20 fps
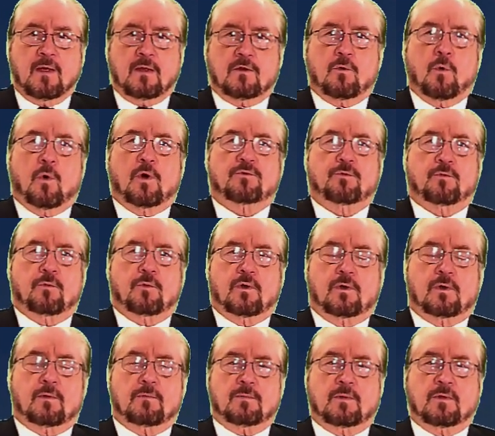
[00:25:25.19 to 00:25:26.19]
going through
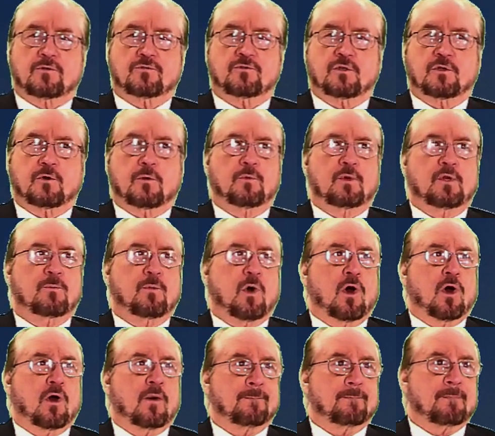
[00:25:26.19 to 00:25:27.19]
the, the steel
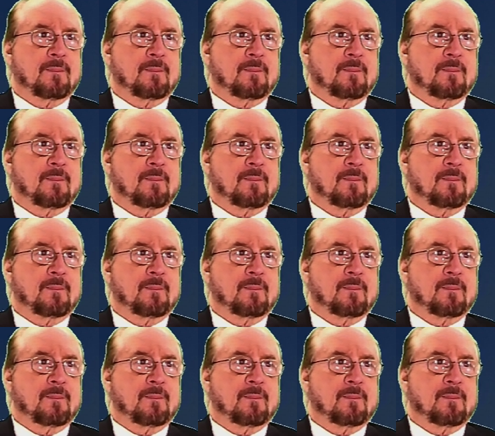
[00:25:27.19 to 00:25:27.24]
rebar.